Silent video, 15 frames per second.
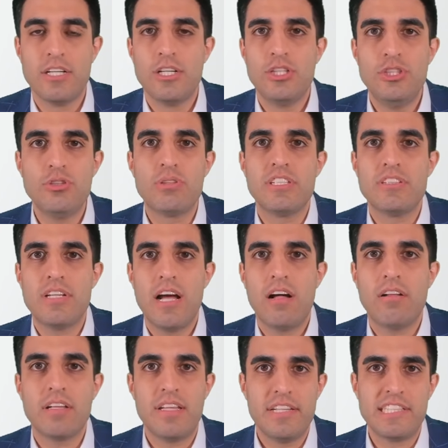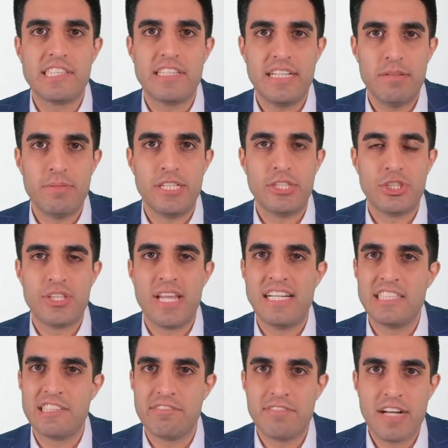You can tell in this image that
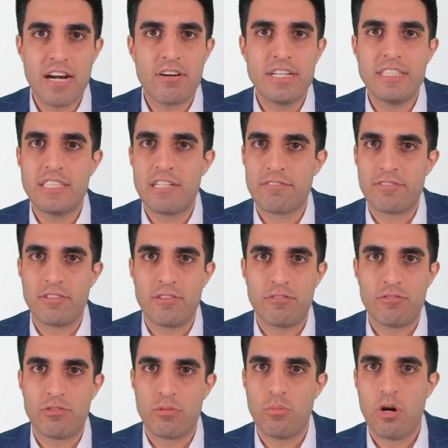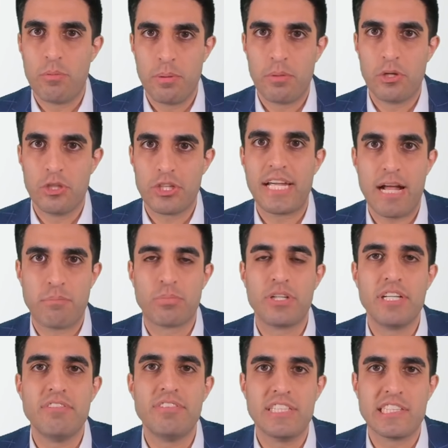it's very different from what we were looking at
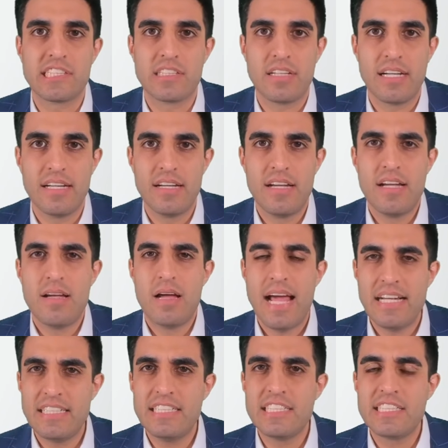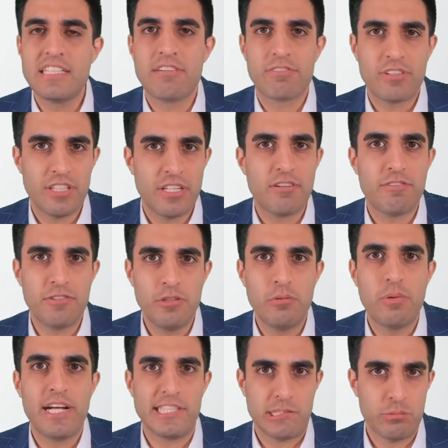previously. And it is different in a few
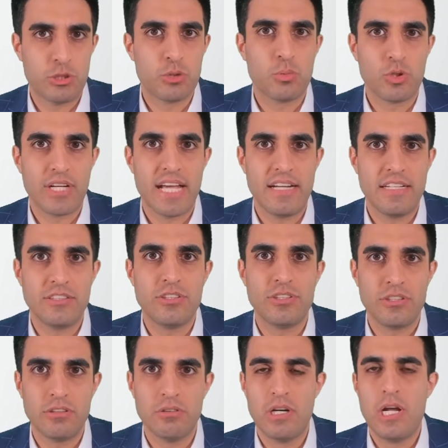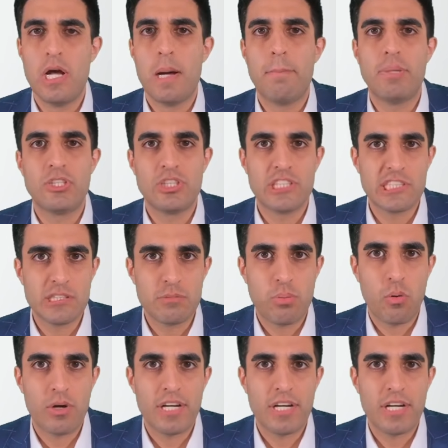ways, which we'll get into. But just to point